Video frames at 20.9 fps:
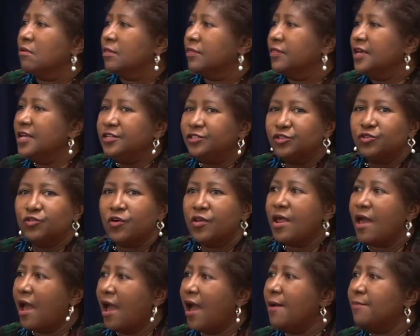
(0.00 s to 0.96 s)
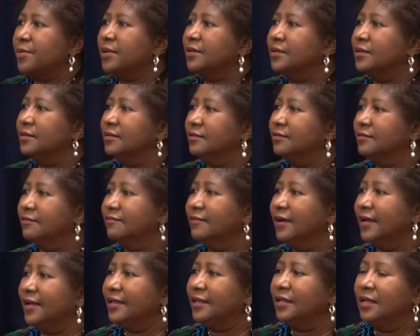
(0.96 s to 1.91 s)
things are going to happen,
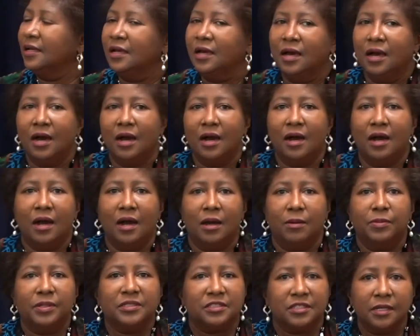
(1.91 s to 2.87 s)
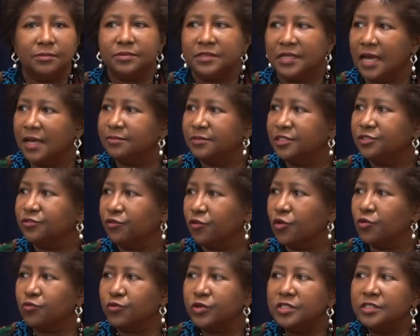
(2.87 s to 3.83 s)
right? But sometimes it's
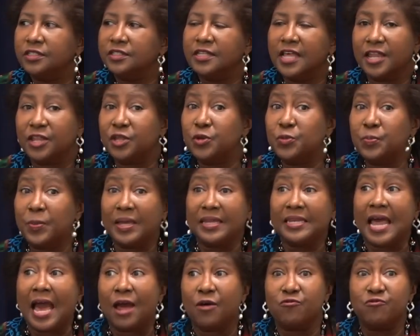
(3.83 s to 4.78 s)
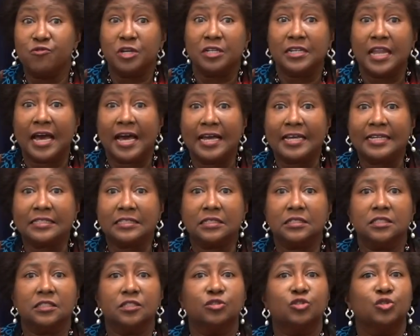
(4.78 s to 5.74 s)
for a reason that you may not realize
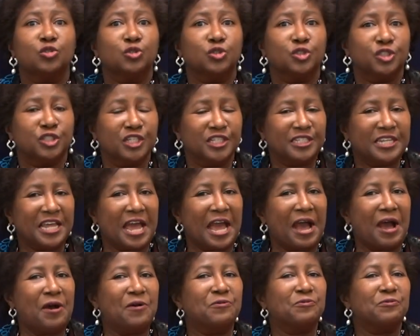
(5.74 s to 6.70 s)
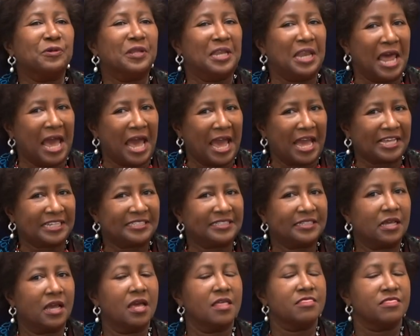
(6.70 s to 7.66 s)
until you sit down,
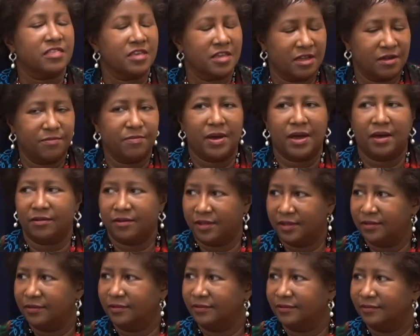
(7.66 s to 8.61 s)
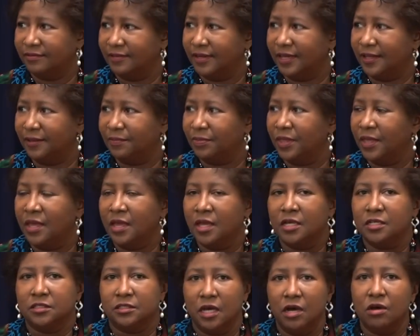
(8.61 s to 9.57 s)
relax, and think about it, right?
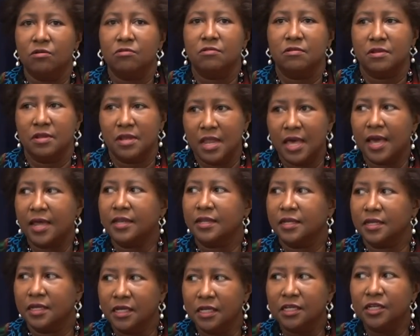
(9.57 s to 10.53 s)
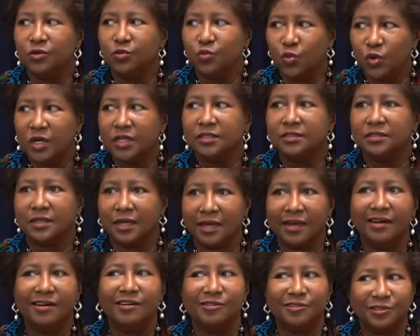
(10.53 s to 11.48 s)
Don't let anyone
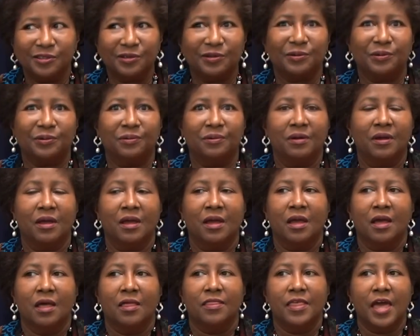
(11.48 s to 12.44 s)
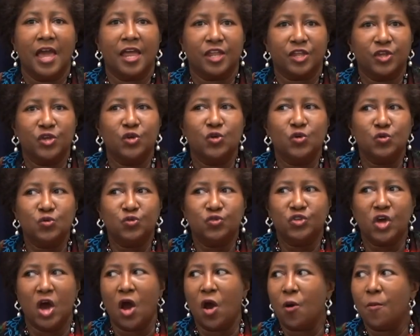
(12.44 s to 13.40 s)
tell you that you
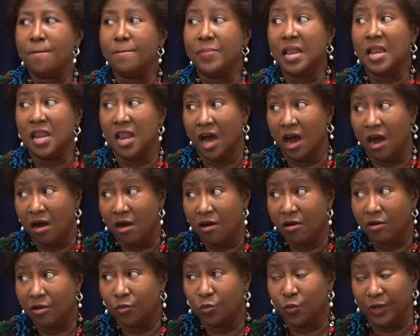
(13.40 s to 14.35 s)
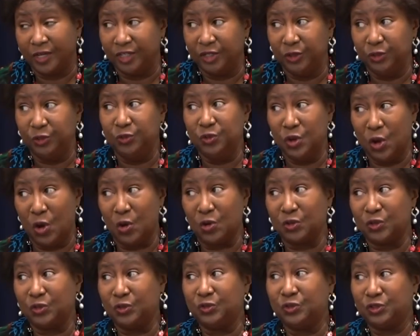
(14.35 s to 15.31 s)
don't belong when you
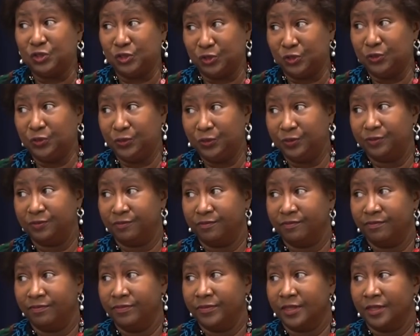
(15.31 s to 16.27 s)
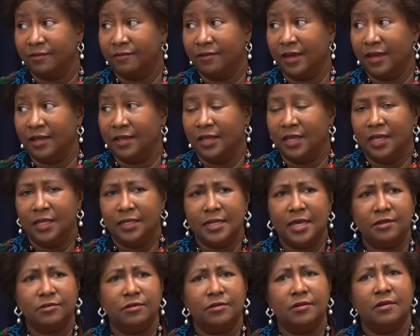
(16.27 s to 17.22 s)
know you do, right?
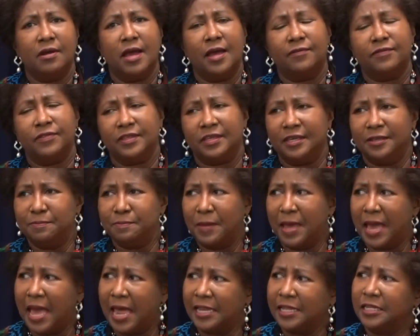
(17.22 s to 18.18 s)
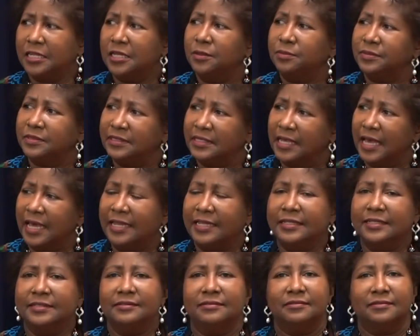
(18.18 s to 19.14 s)
Now, you don't have to get mad and upset
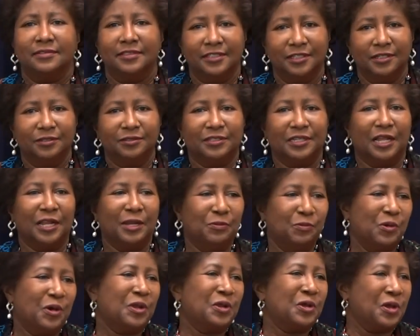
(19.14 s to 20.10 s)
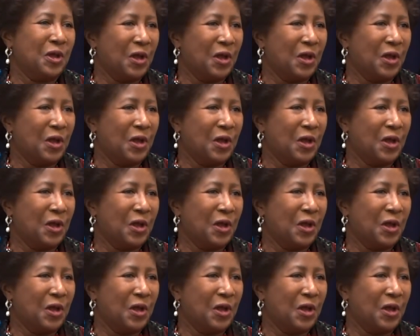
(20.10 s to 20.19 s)
and, tell them where to